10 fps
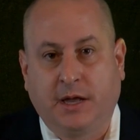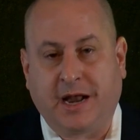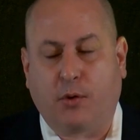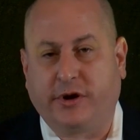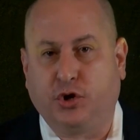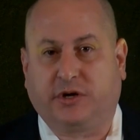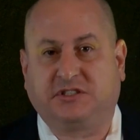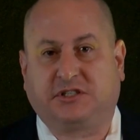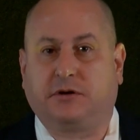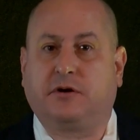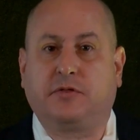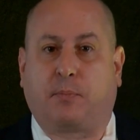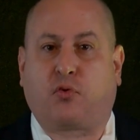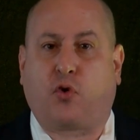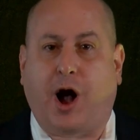Now, when you consider the
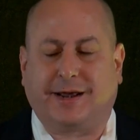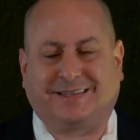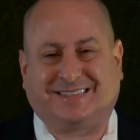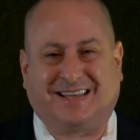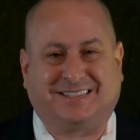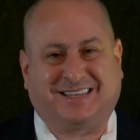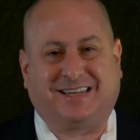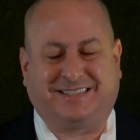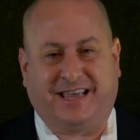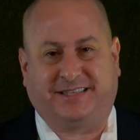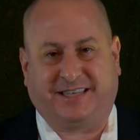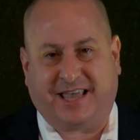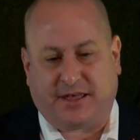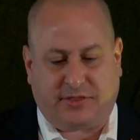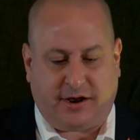products that it's going to take to
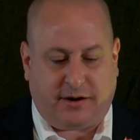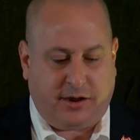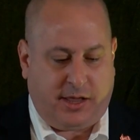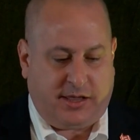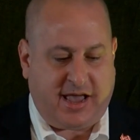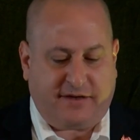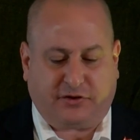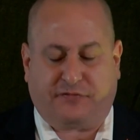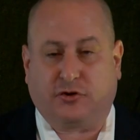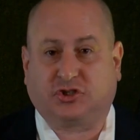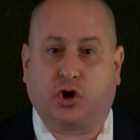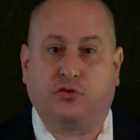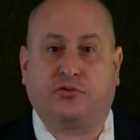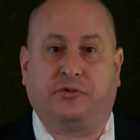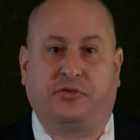get there, you have to first
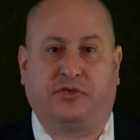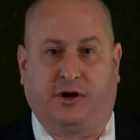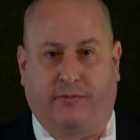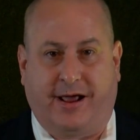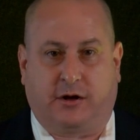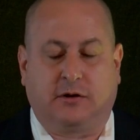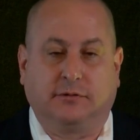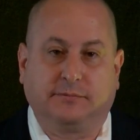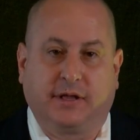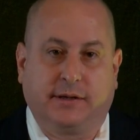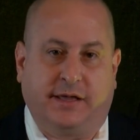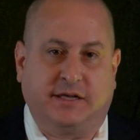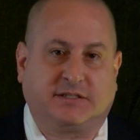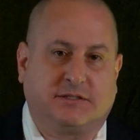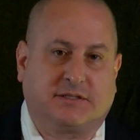go through the theoretical. And
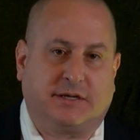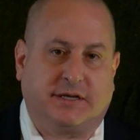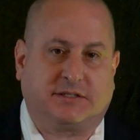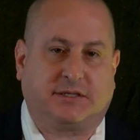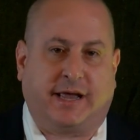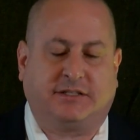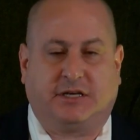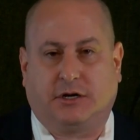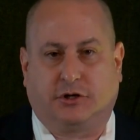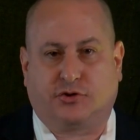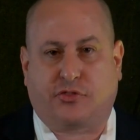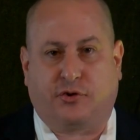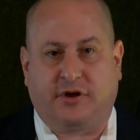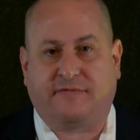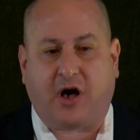this is the NIST
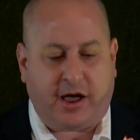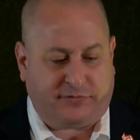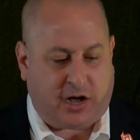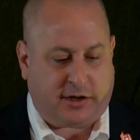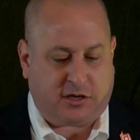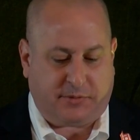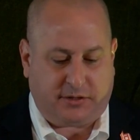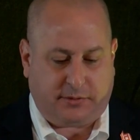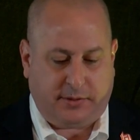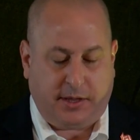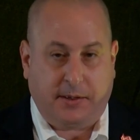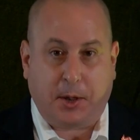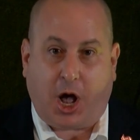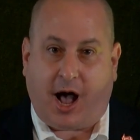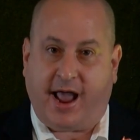1835 document.
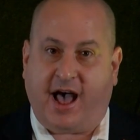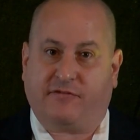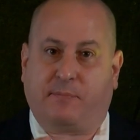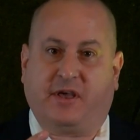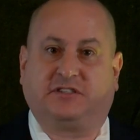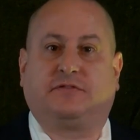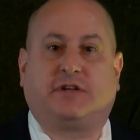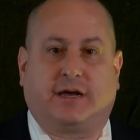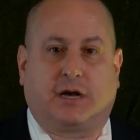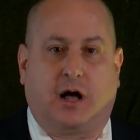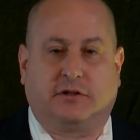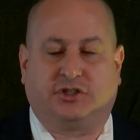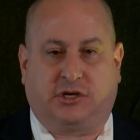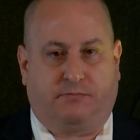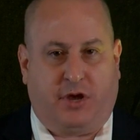I have a piece of
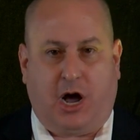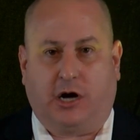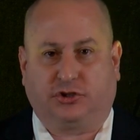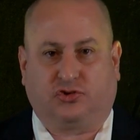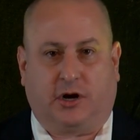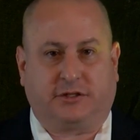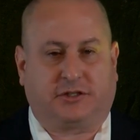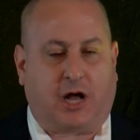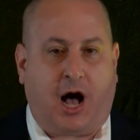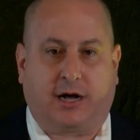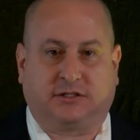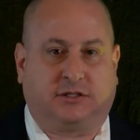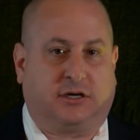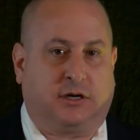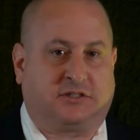technology, BeyondTrust,
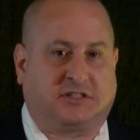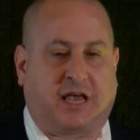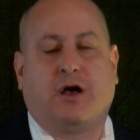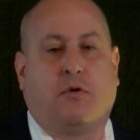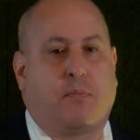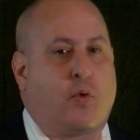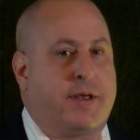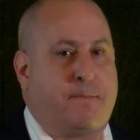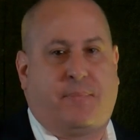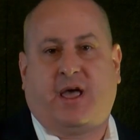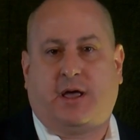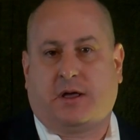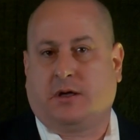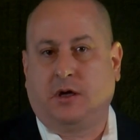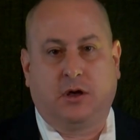Okta, SailPoint,
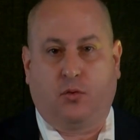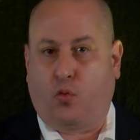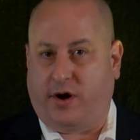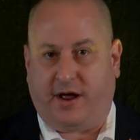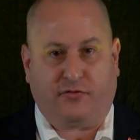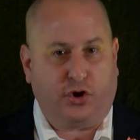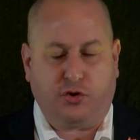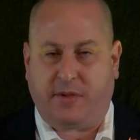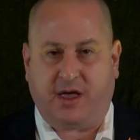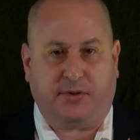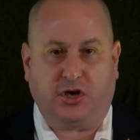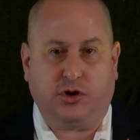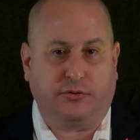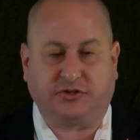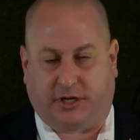Ping, whatever you may be
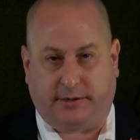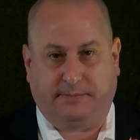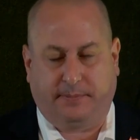using.